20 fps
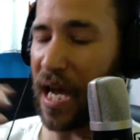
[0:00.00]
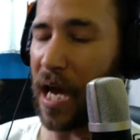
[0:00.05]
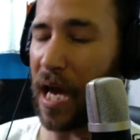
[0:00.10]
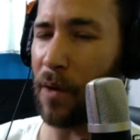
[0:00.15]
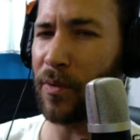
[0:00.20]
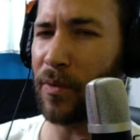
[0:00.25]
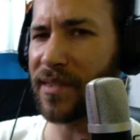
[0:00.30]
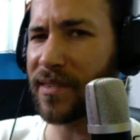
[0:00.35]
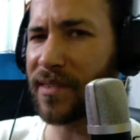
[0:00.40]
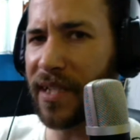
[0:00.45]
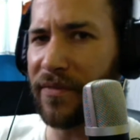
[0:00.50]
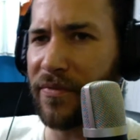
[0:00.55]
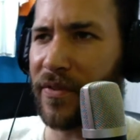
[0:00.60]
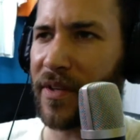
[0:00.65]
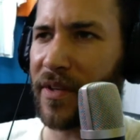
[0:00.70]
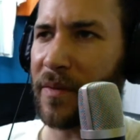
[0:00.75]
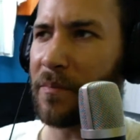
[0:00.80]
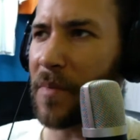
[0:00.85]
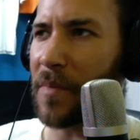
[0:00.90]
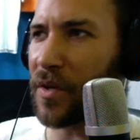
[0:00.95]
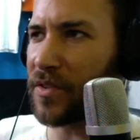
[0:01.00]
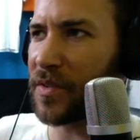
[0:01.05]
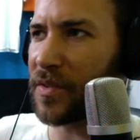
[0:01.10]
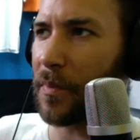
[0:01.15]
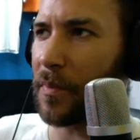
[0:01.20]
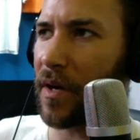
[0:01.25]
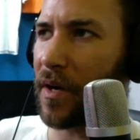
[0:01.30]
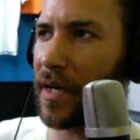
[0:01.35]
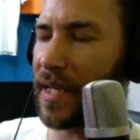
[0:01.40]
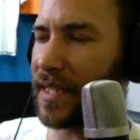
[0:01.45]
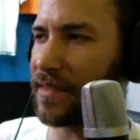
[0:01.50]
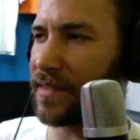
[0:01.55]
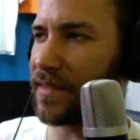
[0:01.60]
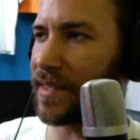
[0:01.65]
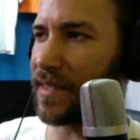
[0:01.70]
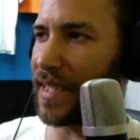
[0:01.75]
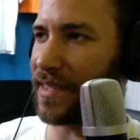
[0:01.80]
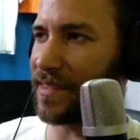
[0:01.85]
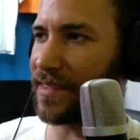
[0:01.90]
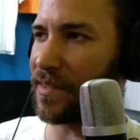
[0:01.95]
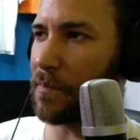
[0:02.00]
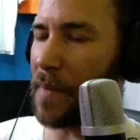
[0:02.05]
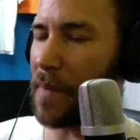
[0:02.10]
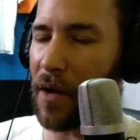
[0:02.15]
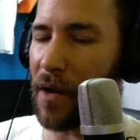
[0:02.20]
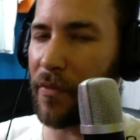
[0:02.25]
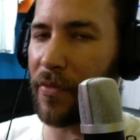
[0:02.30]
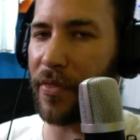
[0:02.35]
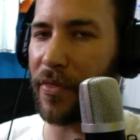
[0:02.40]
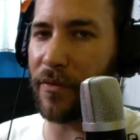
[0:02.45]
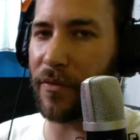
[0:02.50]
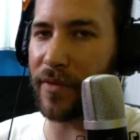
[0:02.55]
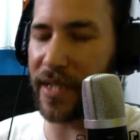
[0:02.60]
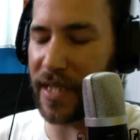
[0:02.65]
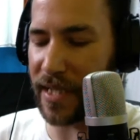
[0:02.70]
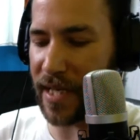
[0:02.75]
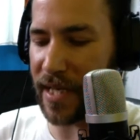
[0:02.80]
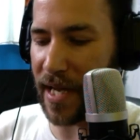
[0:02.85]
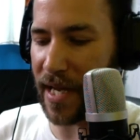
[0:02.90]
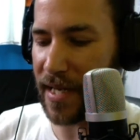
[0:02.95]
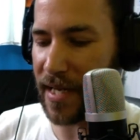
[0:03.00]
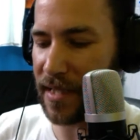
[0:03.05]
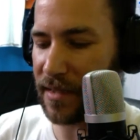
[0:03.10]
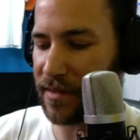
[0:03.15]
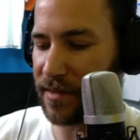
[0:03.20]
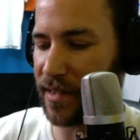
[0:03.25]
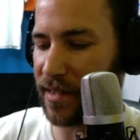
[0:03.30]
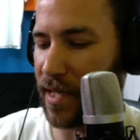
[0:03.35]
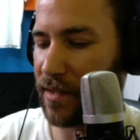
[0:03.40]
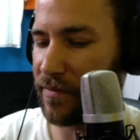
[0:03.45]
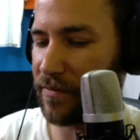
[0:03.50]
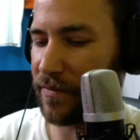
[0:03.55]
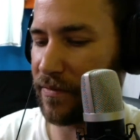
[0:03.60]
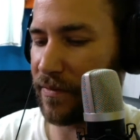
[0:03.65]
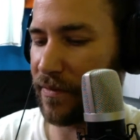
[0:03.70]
I would say for the most part, it's it's about three days out of